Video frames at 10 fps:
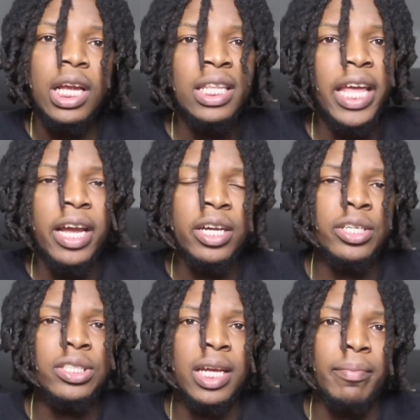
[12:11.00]
they can
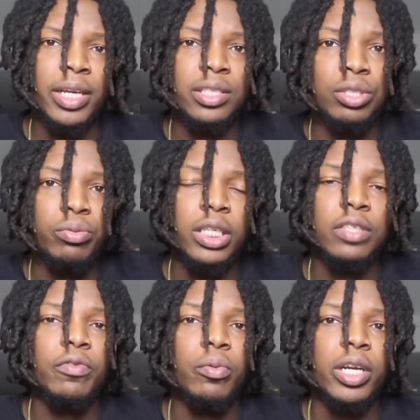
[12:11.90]
understand my
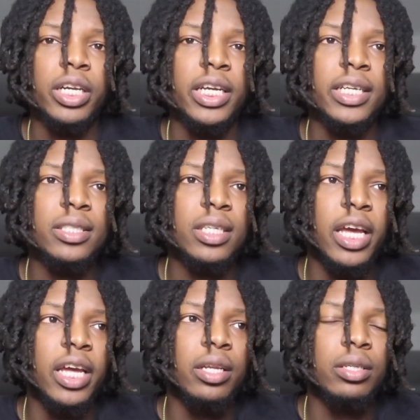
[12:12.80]
situation for what it is,
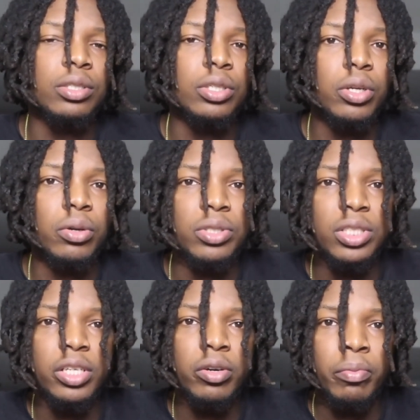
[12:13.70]
and, you know,
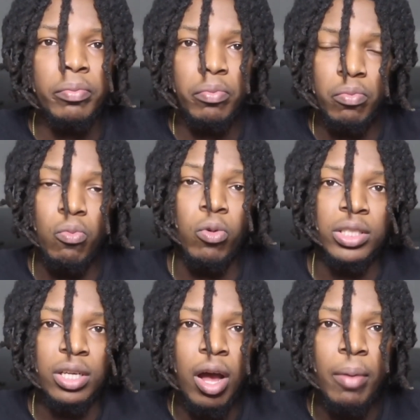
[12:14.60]
still
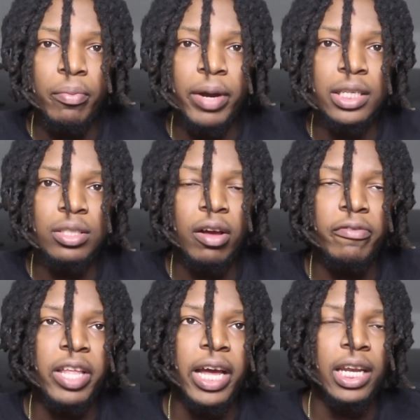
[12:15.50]
want to compromise
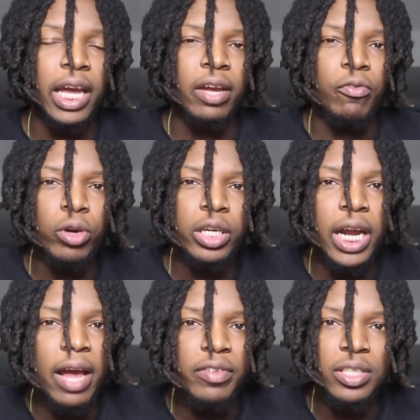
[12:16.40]
off that. Like, if we're gonna
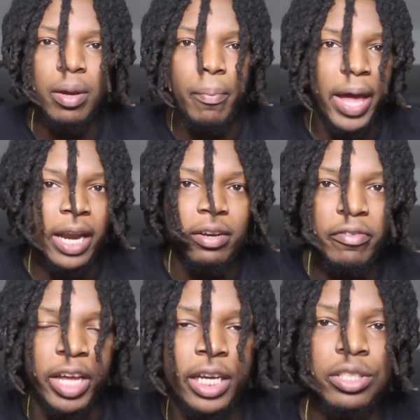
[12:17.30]
have this
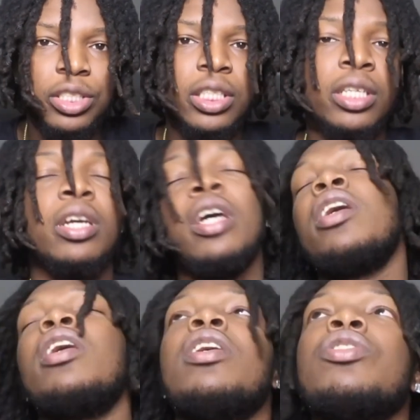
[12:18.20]
combative energy
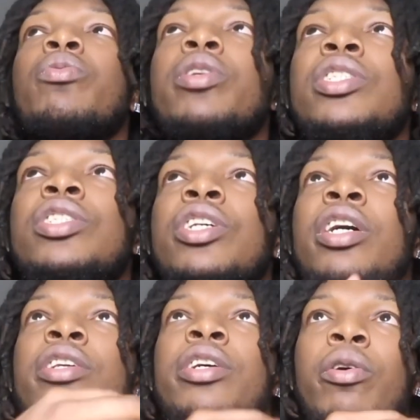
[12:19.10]
towards each
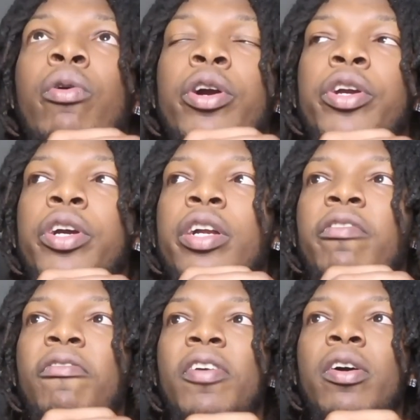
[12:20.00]
other, or you're gonna
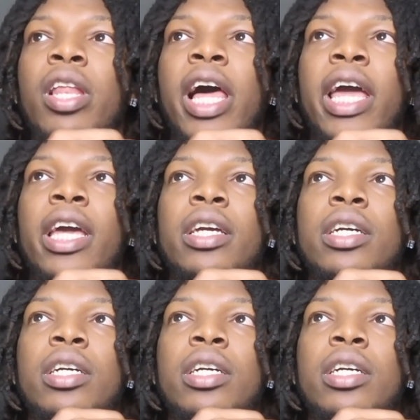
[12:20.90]
feel like,